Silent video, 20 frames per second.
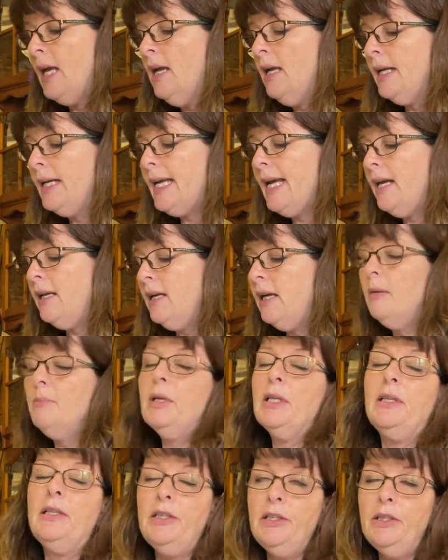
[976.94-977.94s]
Again, I'm
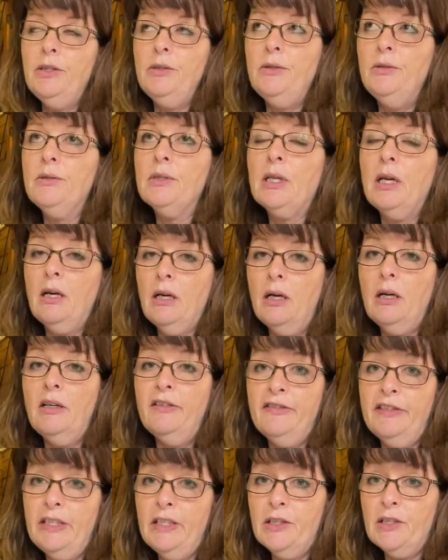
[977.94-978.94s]
going to use a
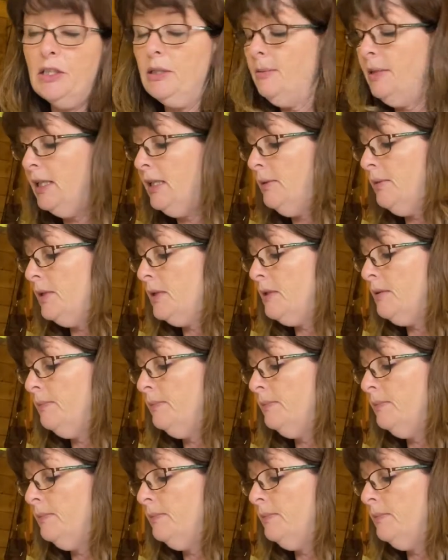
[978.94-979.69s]
1/2 inch seam allowance.